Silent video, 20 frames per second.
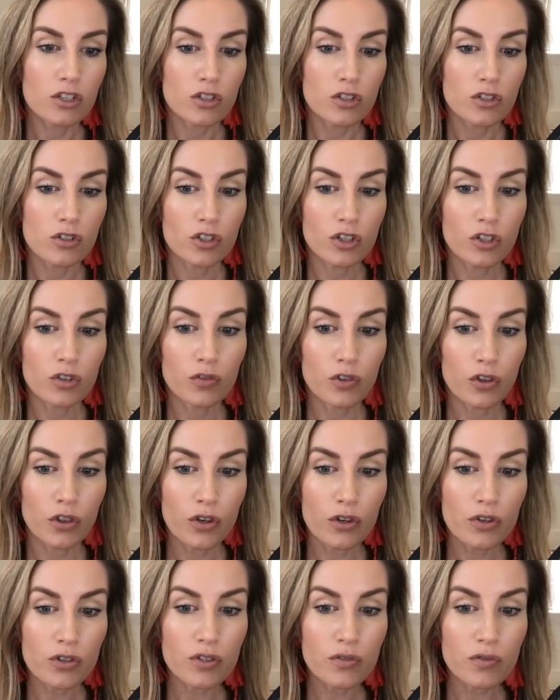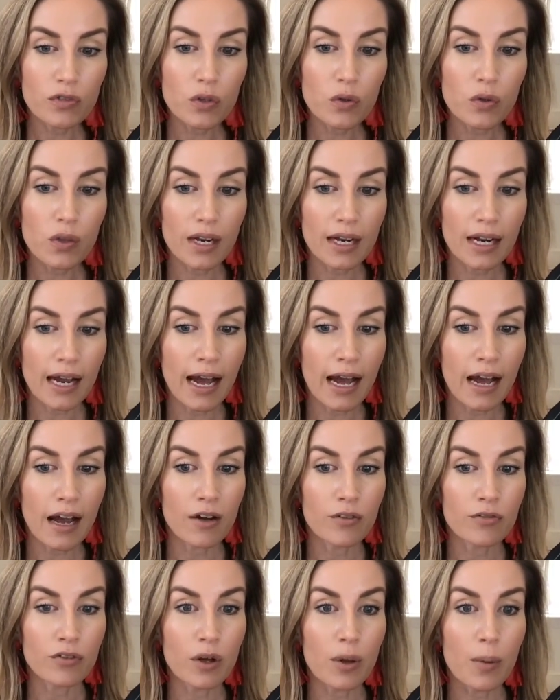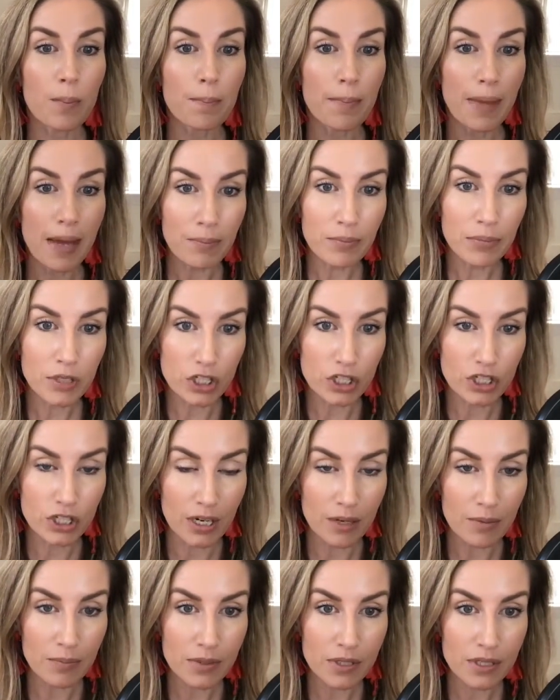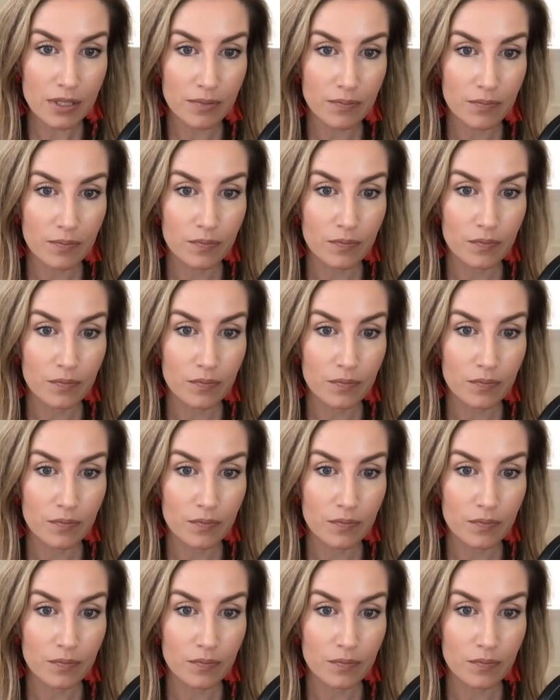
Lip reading: So for those of you that have memberships,